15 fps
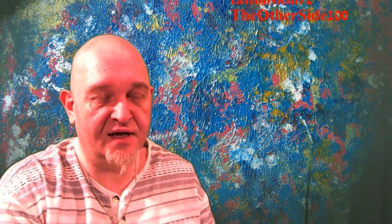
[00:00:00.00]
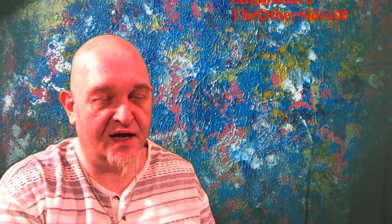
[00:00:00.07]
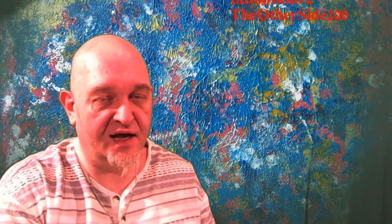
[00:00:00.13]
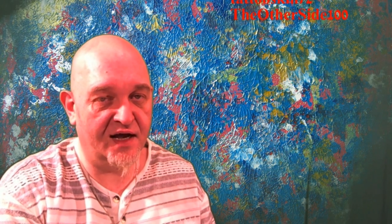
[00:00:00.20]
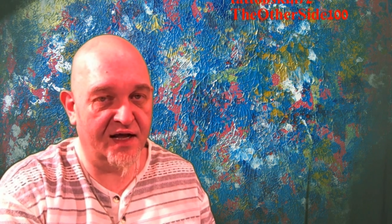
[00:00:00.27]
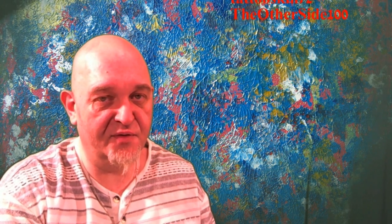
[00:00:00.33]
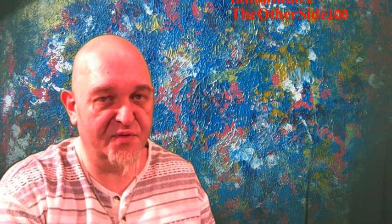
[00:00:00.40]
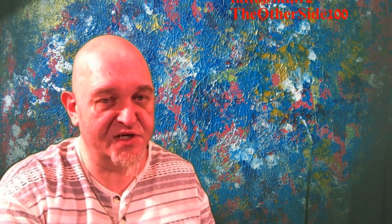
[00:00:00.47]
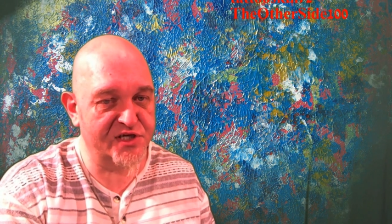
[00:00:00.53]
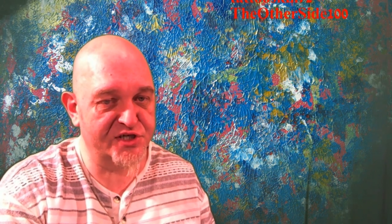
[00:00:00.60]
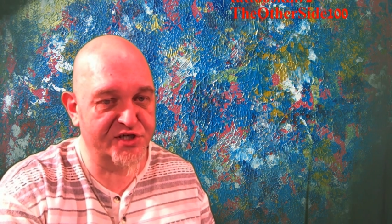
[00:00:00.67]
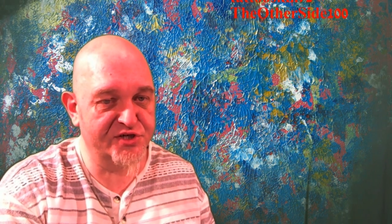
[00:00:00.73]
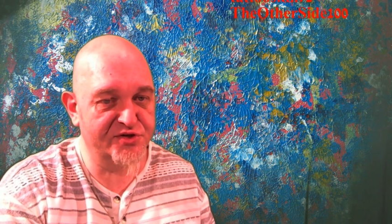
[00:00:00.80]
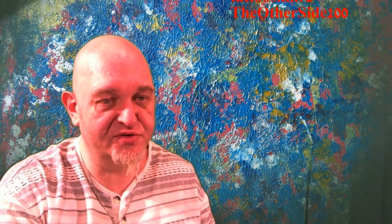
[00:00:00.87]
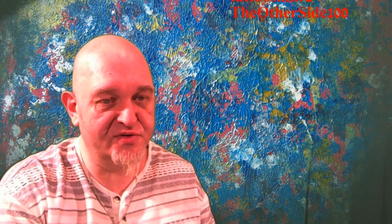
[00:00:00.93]
I
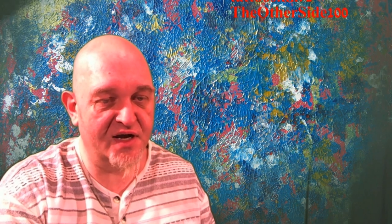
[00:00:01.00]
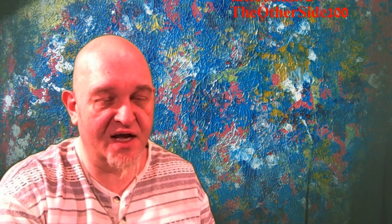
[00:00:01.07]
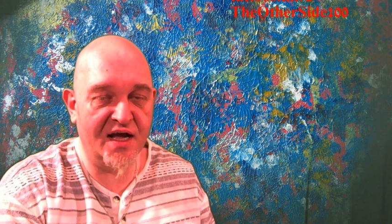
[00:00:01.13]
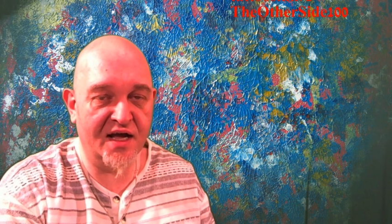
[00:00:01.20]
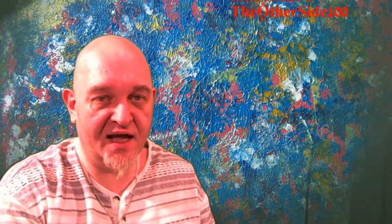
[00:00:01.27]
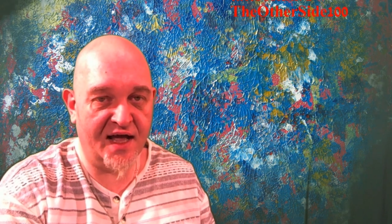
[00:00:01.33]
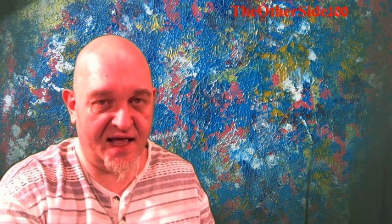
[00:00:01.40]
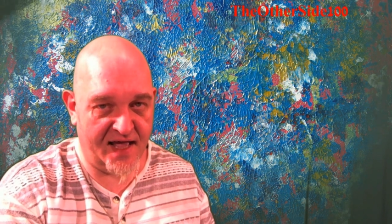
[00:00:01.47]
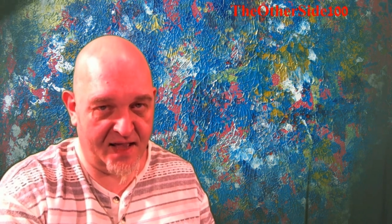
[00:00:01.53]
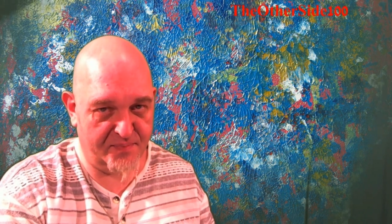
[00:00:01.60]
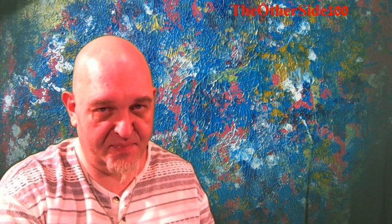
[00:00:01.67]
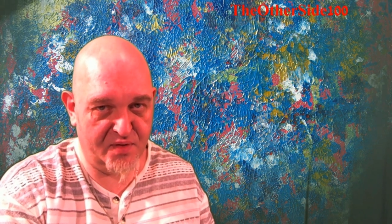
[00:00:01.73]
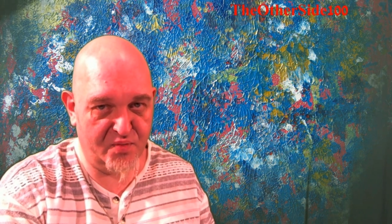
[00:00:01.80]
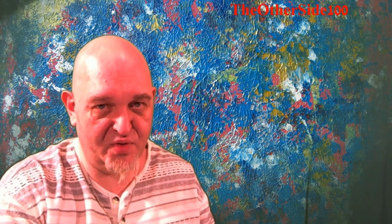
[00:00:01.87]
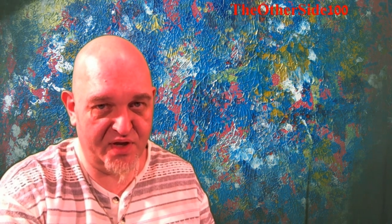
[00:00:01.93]
wish you a
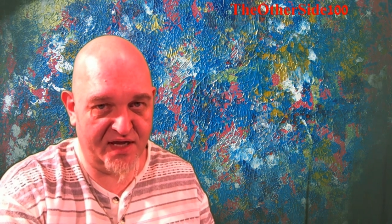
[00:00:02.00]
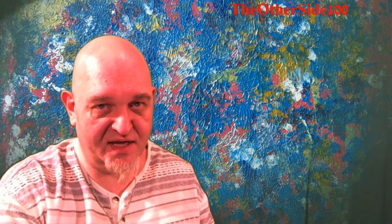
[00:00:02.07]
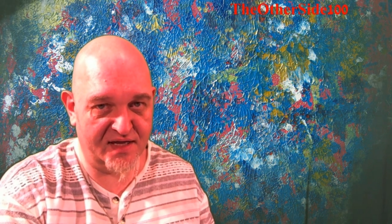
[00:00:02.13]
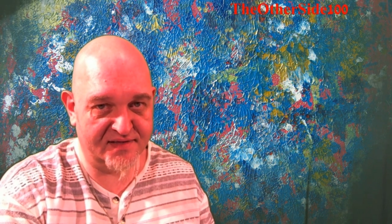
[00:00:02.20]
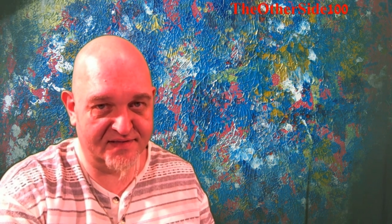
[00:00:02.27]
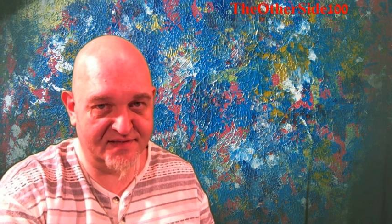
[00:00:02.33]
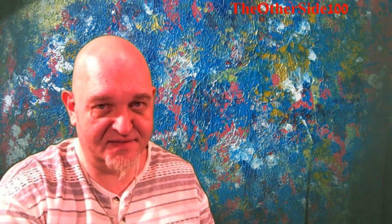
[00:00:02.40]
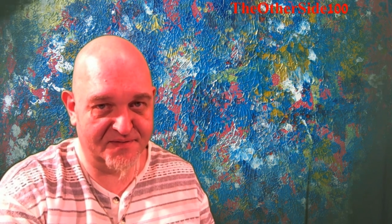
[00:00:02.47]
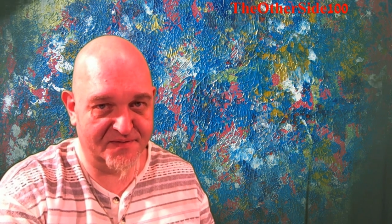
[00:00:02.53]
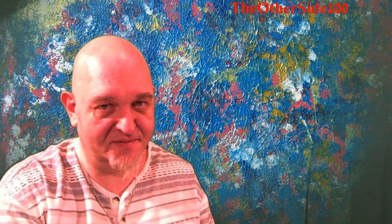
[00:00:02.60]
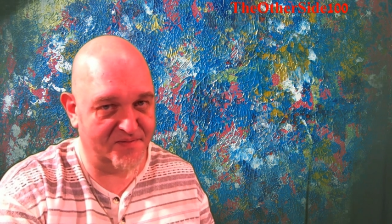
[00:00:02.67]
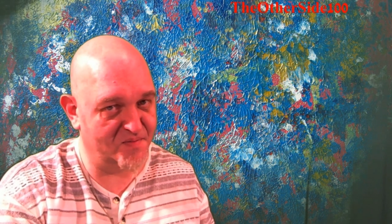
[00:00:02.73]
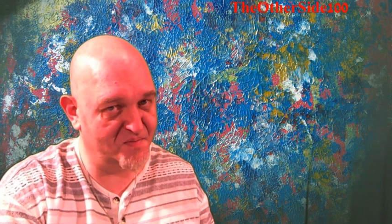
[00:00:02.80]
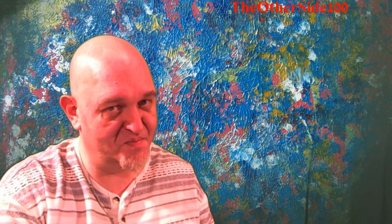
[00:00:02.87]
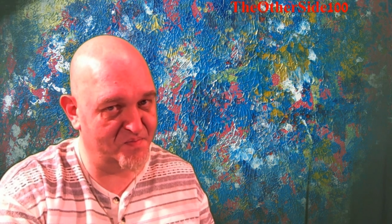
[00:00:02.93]
happy weekend.
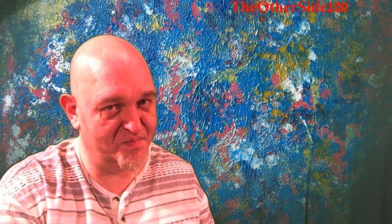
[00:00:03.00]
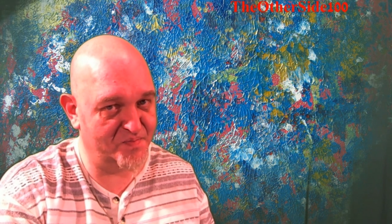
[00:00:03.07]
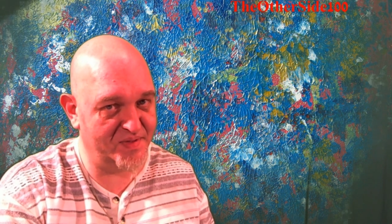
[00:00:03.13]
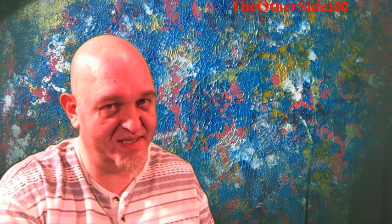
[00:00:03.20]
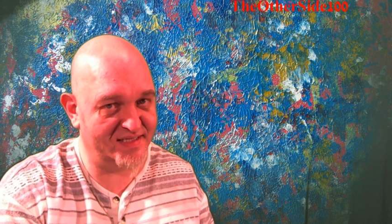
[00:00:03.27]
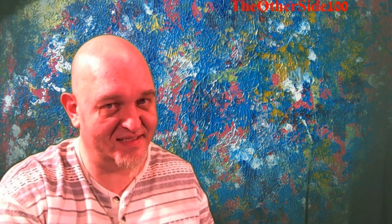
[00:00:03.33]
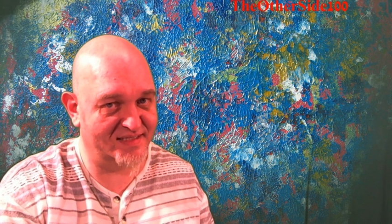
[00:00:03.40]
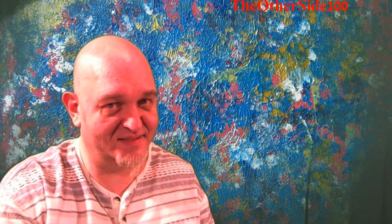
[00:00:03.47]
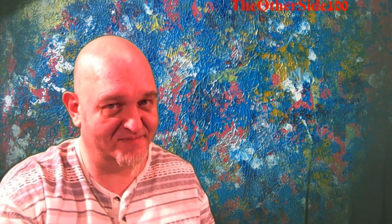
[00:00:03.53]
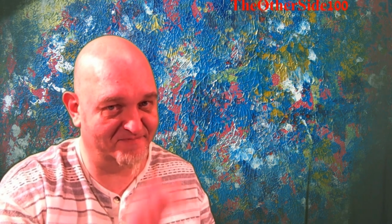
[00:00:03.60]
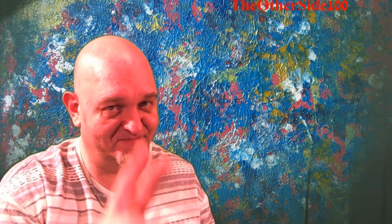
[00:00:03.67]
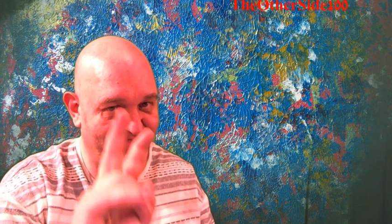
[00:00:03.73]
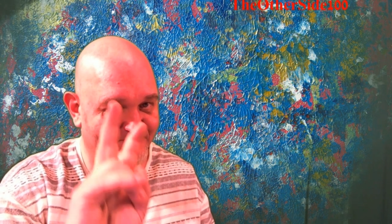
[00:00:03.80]
Peace.